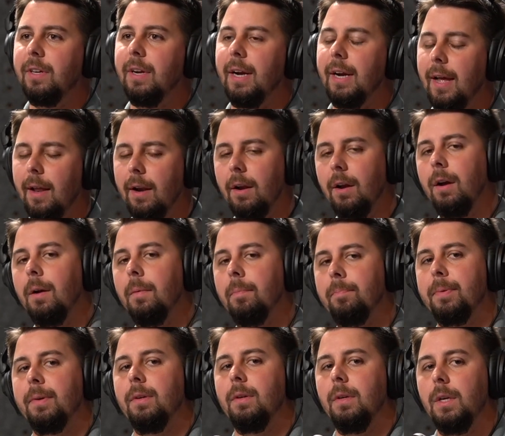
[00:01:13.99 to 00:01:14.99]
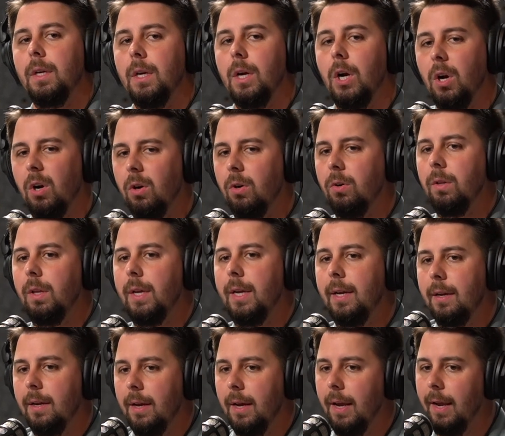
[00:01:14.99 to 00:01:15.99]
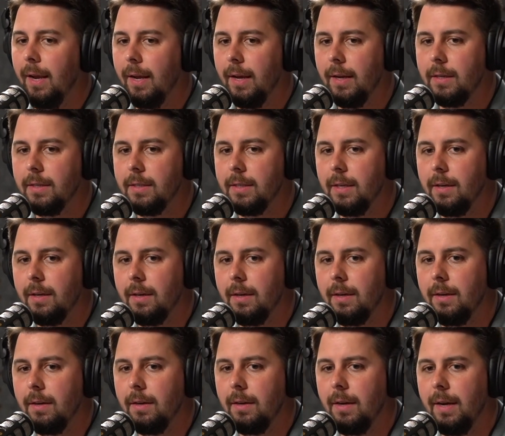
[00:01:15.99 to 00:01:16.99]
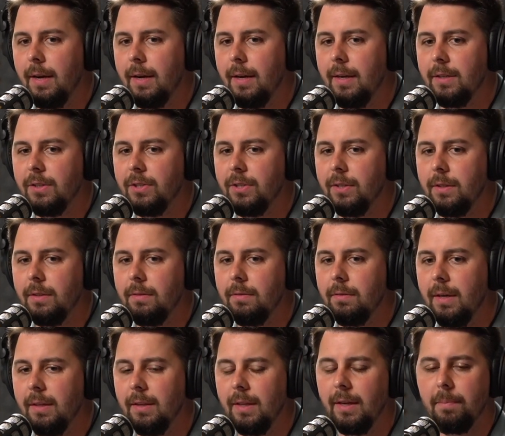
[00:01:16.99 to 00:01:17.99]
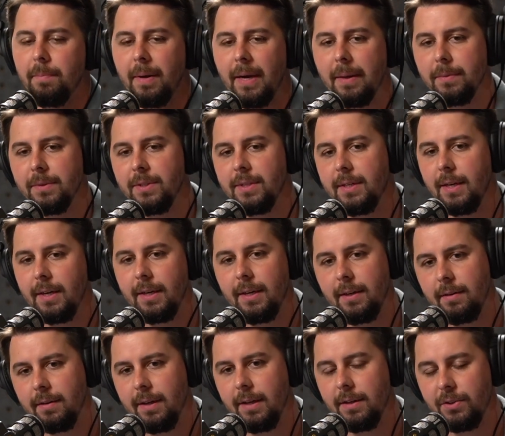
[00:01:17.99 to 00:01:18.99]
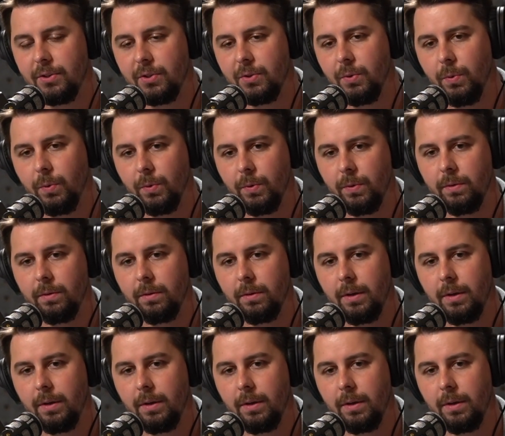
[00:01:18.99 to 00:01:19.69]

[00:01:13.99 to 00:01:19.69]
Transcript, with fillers: I got up early, and uh, I actually I led a Bible study at a school.